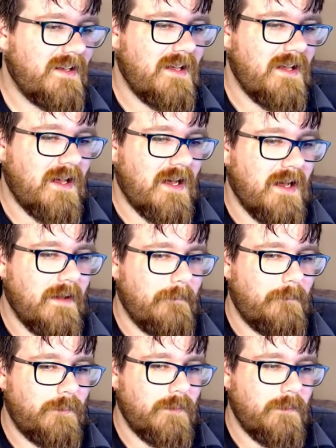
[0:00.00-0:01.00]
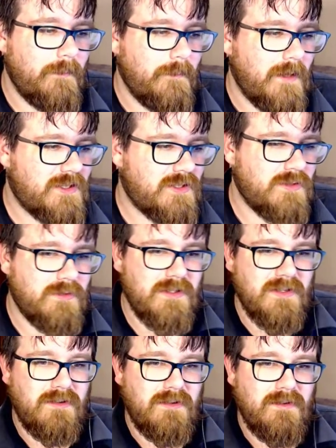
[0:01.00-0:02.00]
Um, make sure
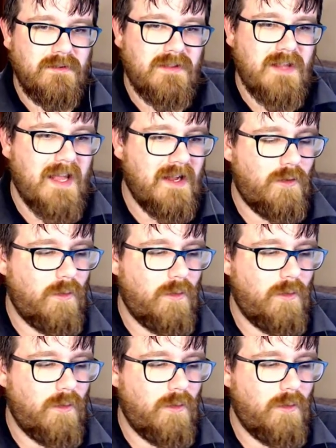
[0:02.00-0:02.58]
you thank